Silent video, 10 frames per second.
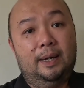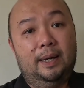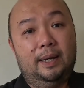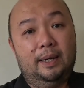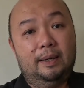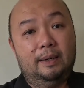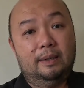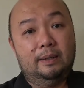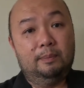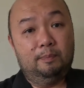
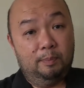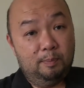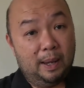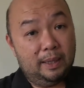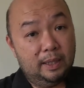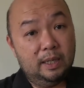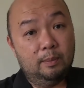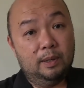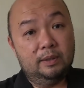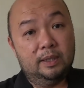And the bad thing
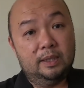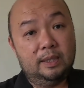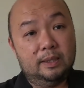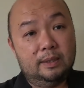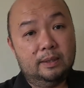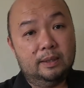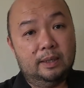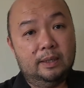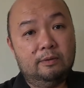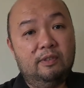about it is
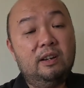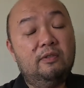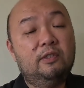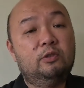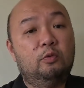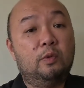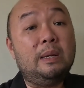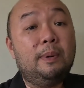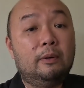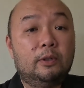it's very difficult to
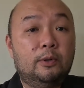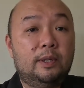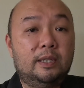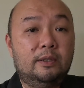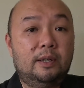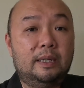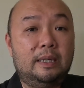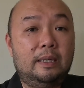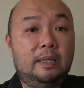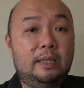re-powder coat. It's
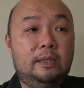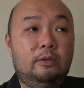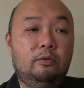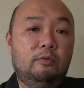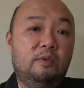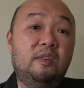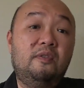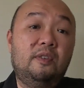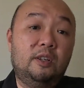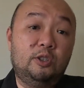not easy to
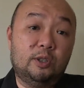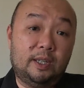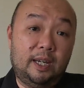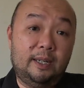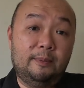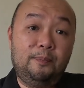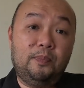refinish the gate.